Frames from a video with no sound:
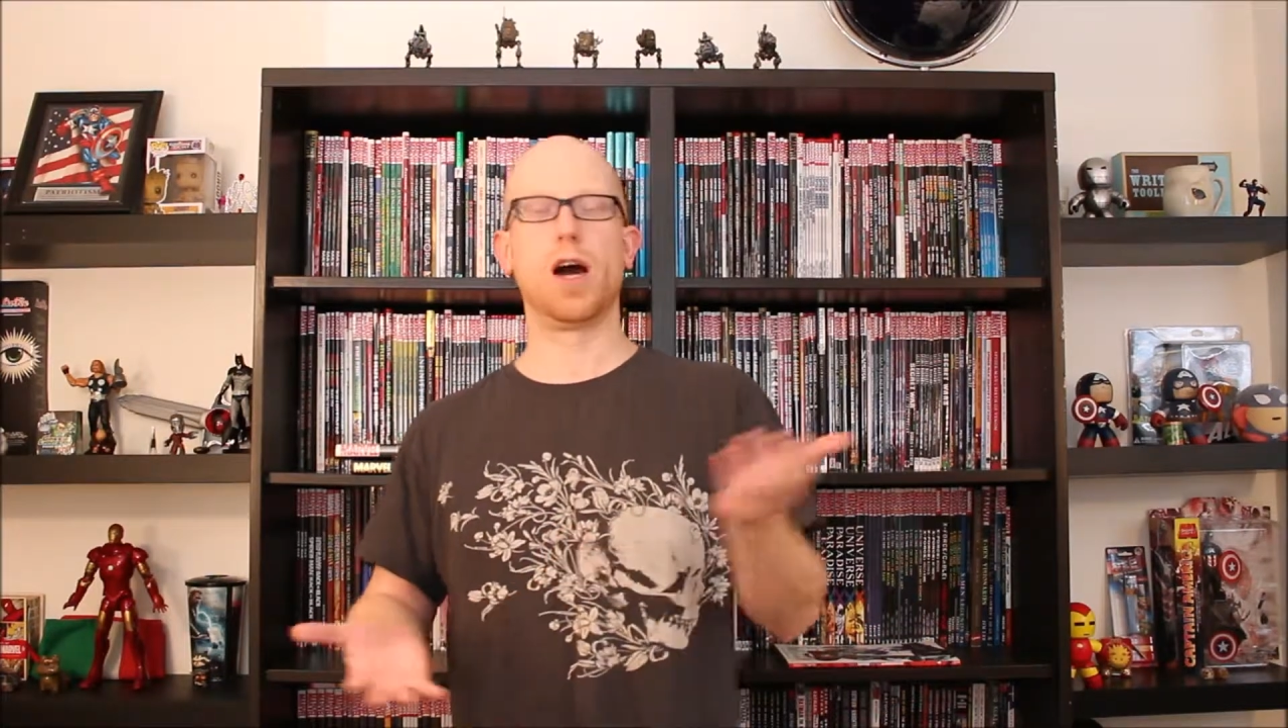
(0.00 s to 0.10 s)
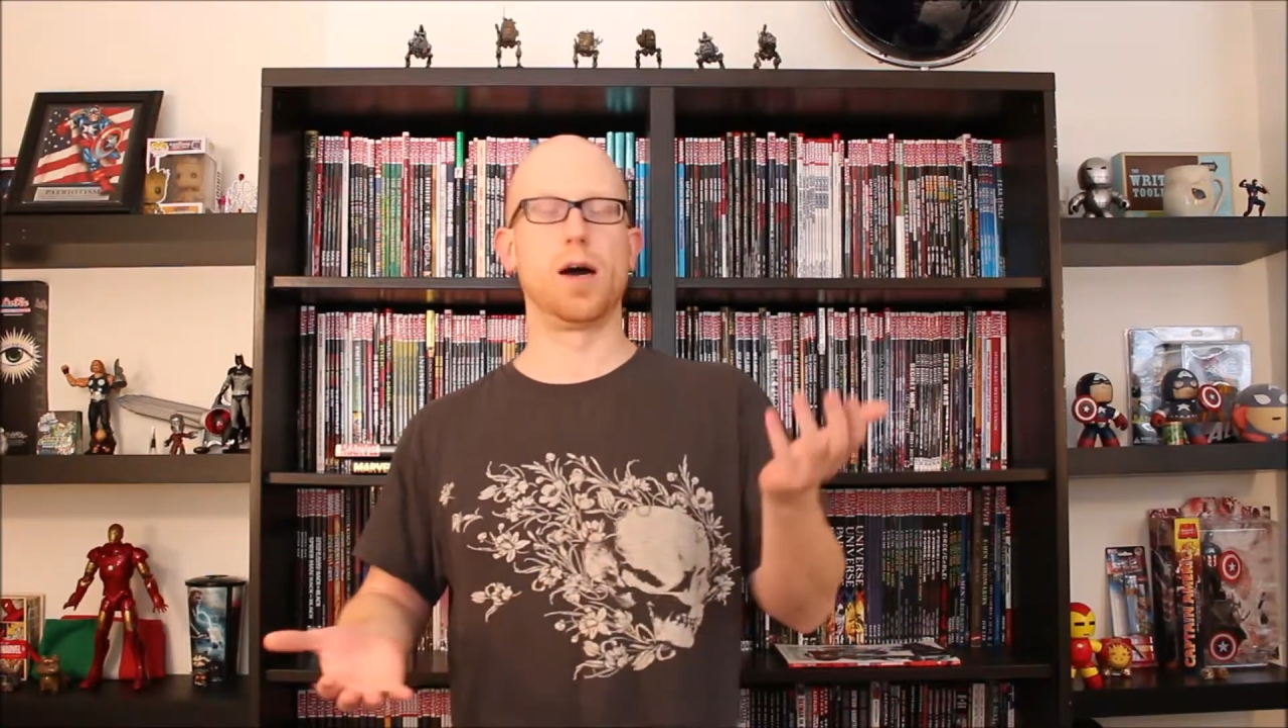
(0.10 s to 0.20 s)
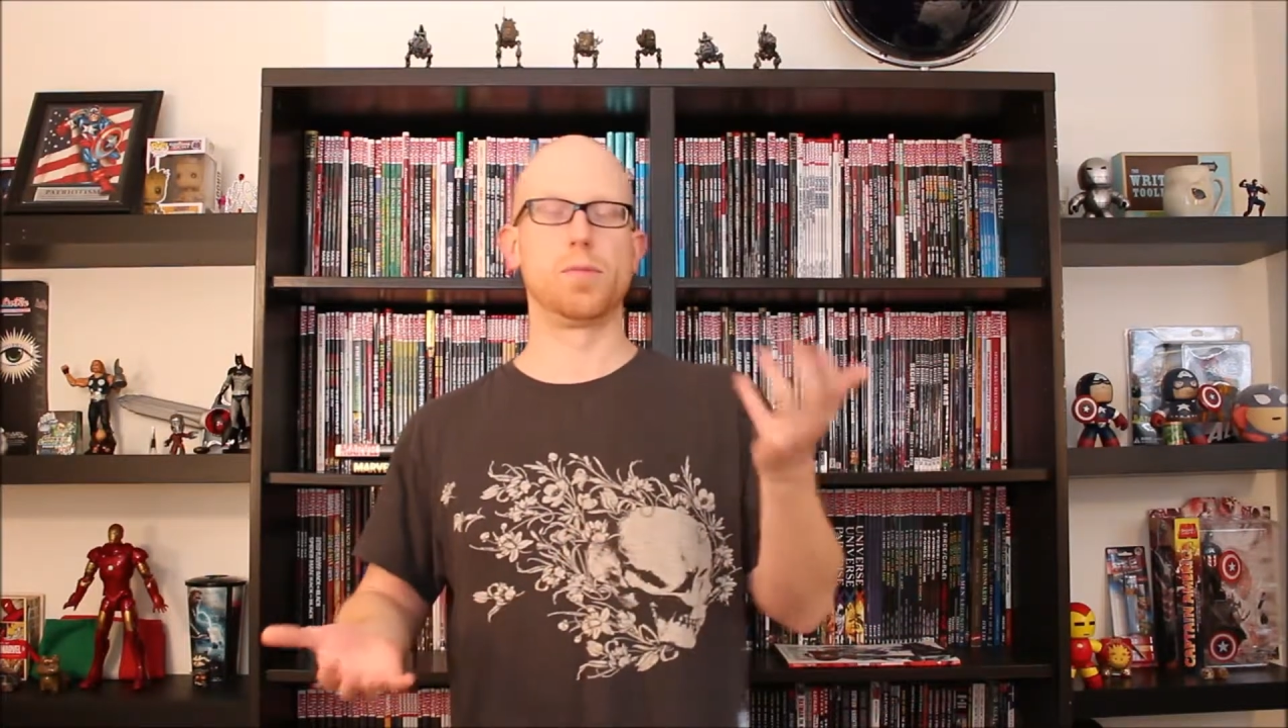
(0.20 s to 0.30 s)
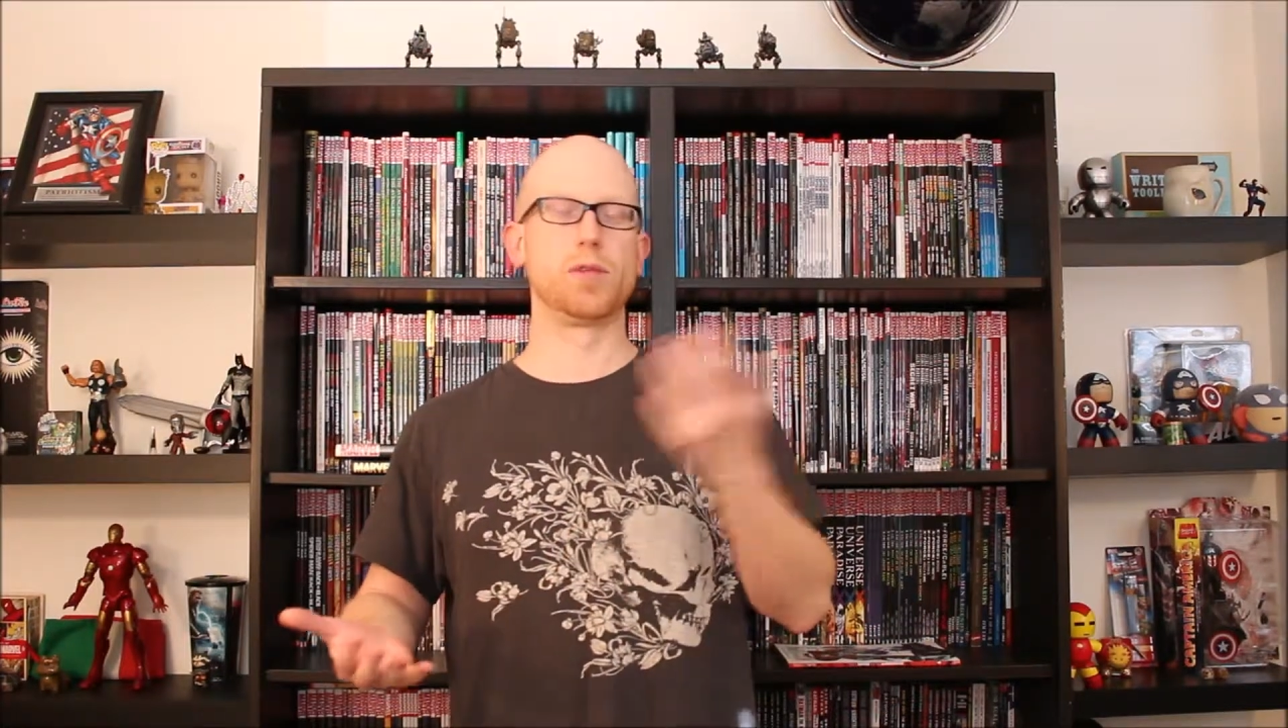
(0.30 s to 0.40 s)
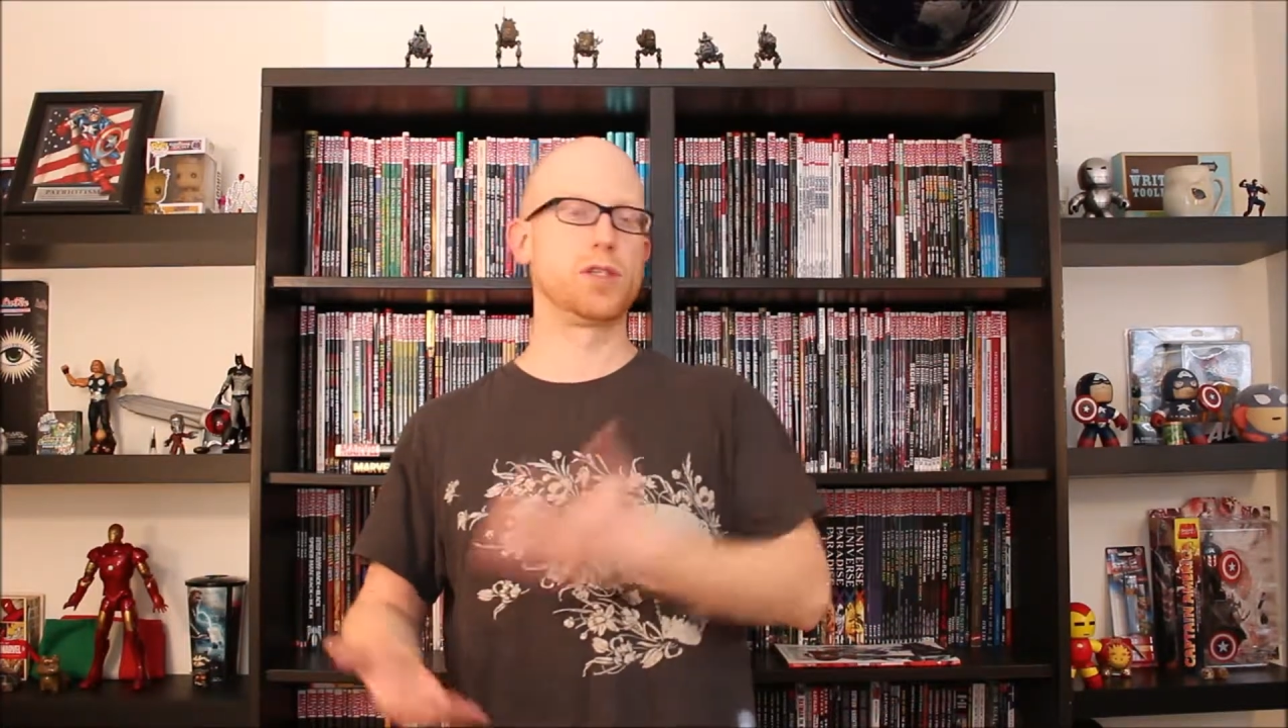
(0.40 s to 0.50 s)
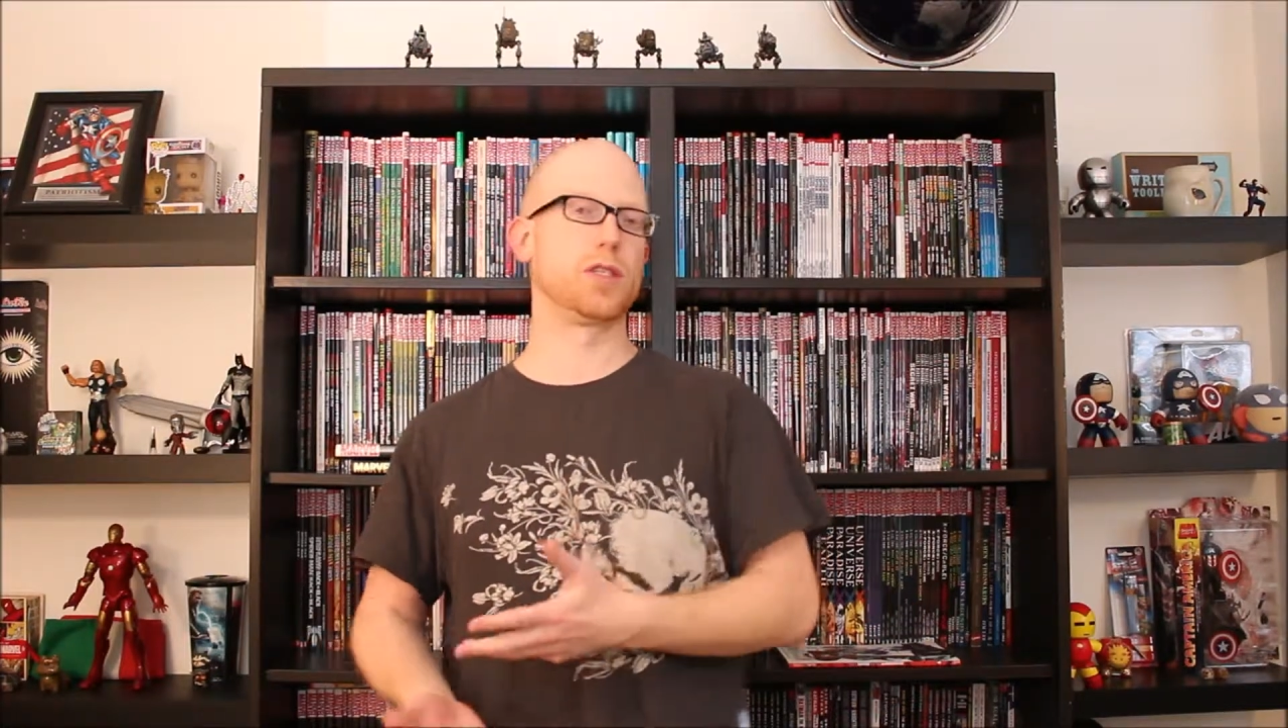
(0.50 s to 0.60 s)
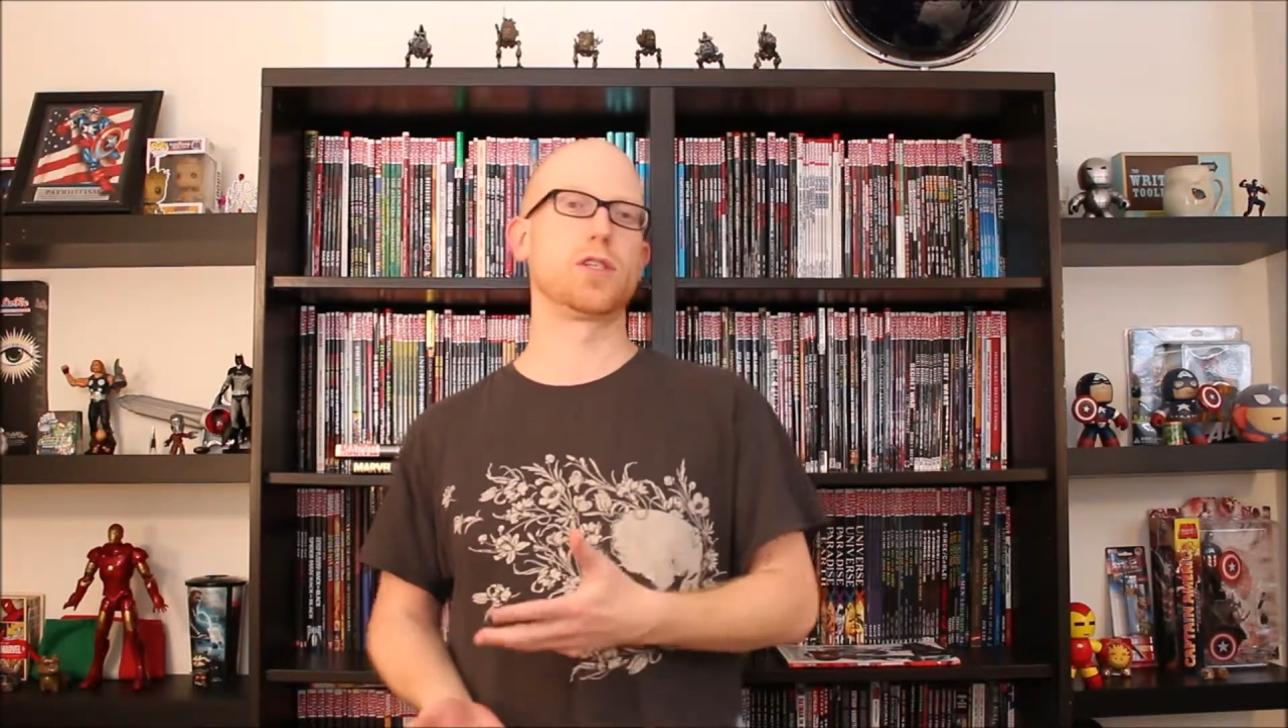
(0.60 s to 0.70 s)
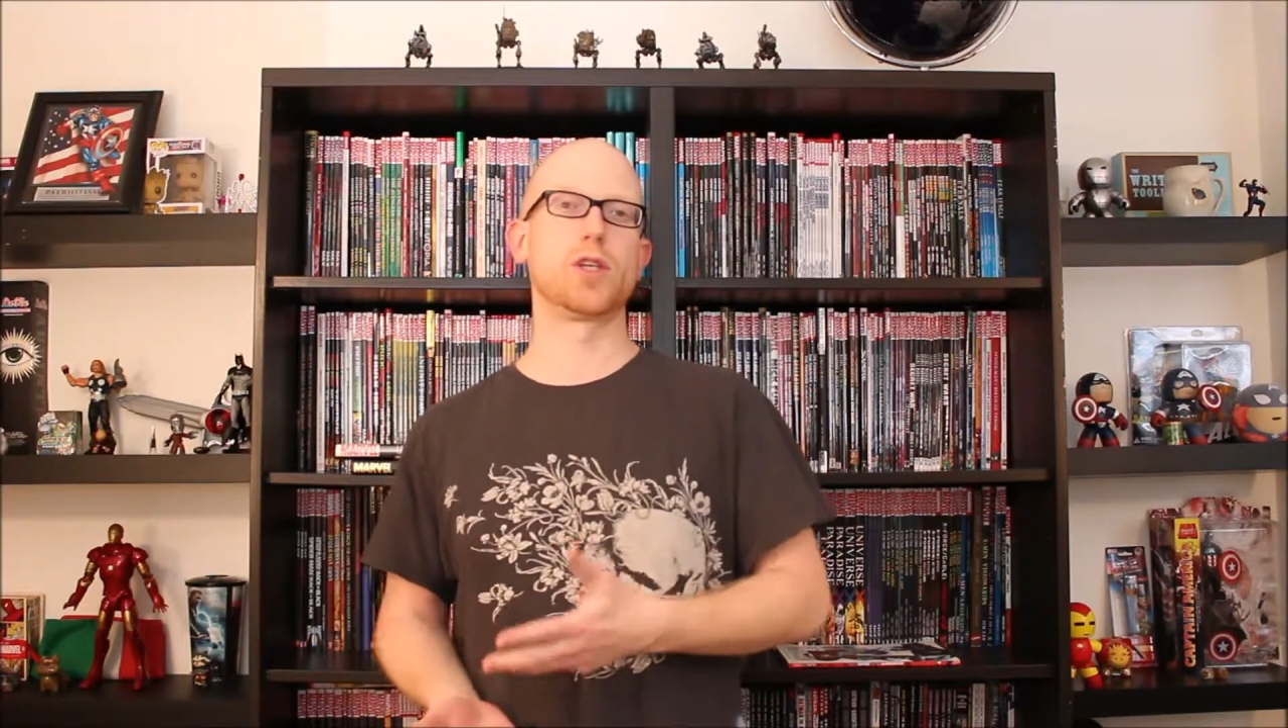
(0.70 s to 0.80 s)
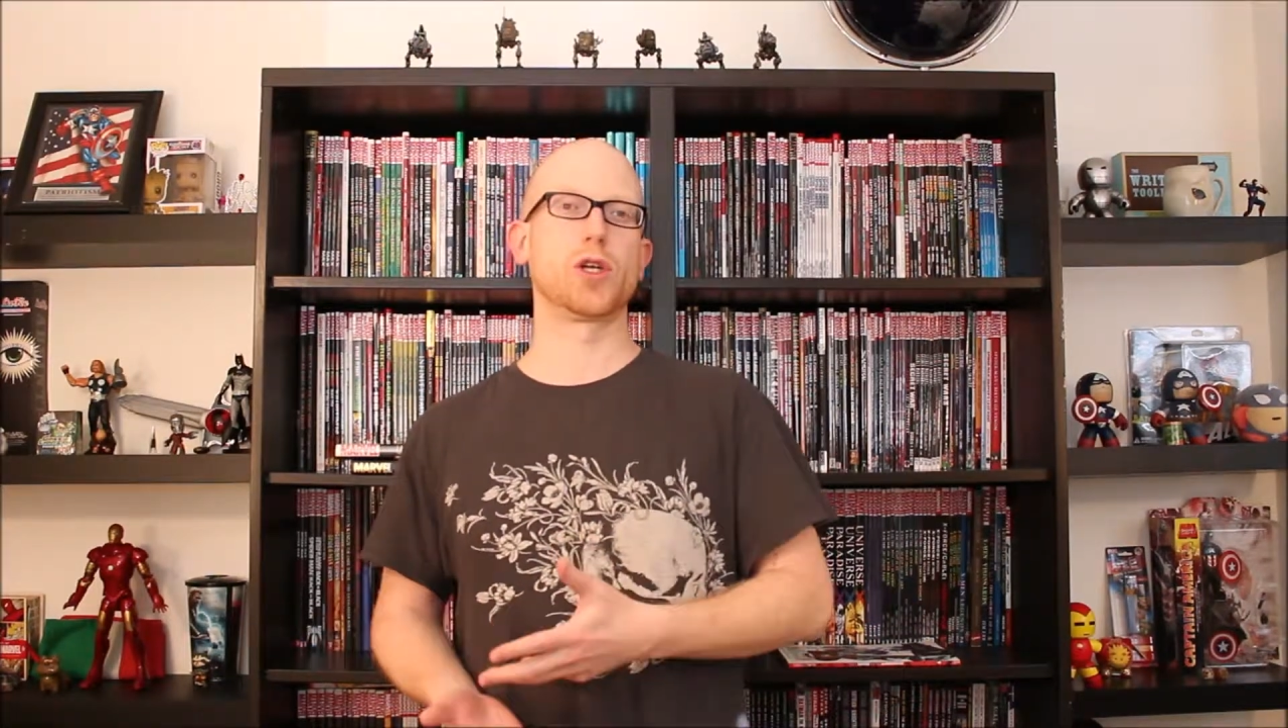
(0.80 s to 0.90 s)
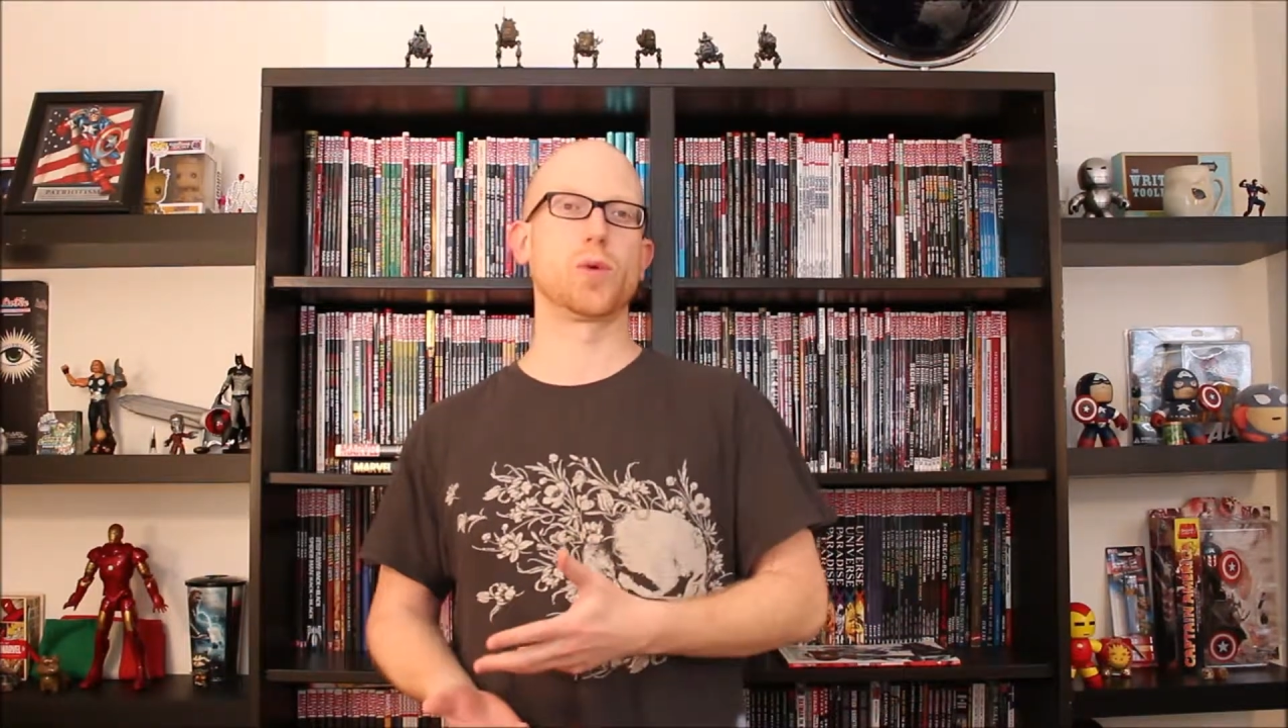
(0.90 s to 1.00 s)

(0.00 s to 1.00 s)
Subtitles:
this is still